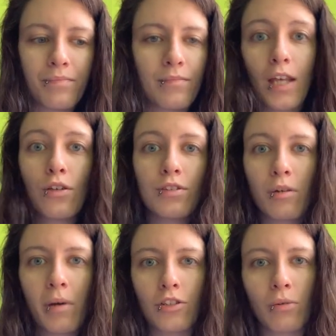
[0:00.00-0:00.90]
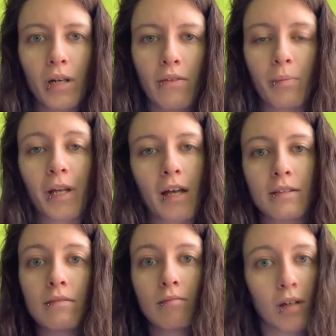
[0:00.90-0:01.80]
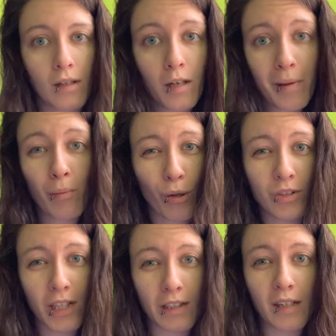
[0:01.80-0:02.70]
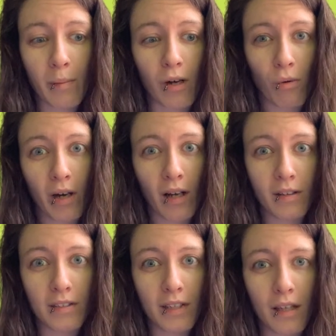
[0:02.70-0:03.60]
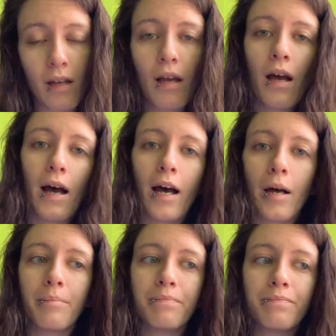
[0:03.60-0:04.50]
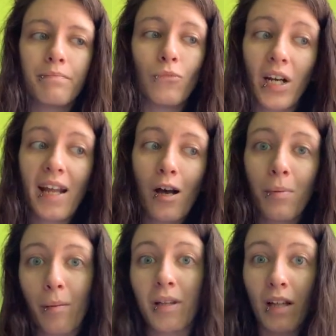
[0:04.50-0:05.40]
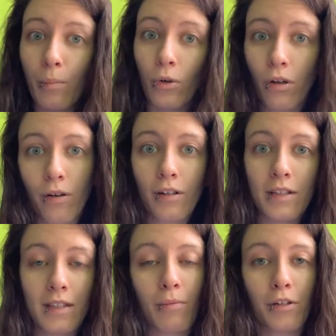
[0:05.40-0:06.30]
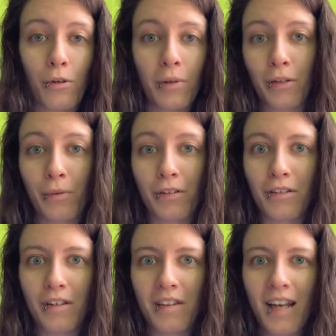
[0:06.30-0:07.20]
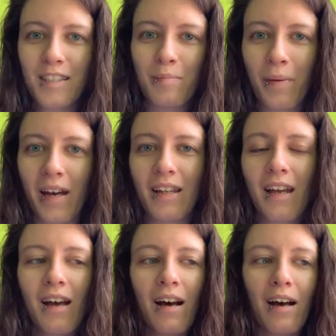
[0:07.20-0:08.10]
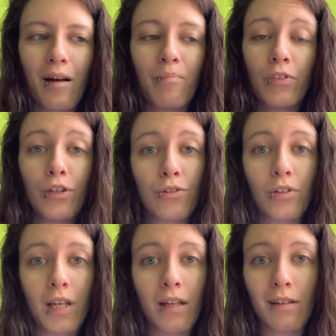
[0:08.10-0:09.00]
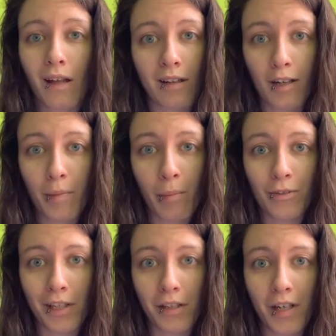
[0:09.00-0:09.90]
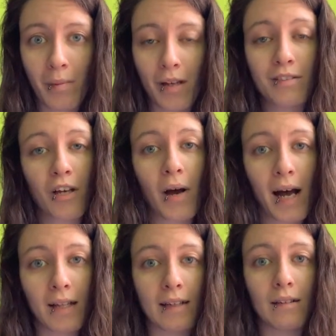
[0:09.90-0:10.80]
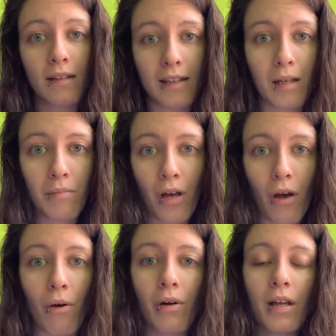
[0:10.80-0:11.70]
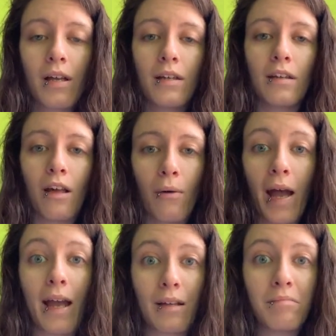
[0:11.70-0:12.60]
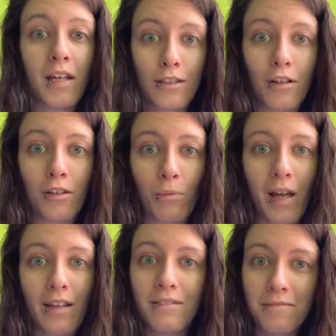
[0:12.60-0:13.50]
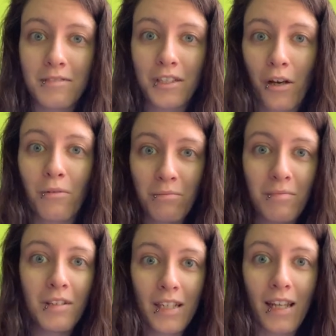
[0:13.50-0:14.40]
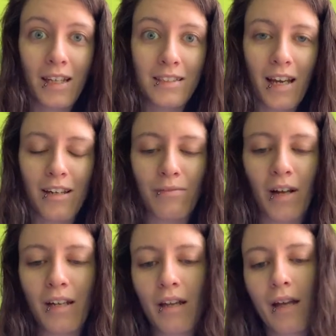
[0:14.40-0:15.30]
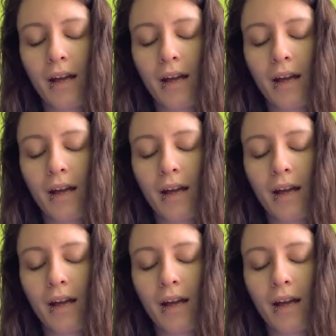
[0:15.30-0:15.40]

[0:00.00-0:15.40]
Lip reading: thank you so much, or whatever, because a lot of people don't check their email, quite honestly. Right now, probably a lot more are, because they want to know where their orders are and things, but usually not a lot of people check their email. So I like to let them know, hey, it's on the way. So get excited, right?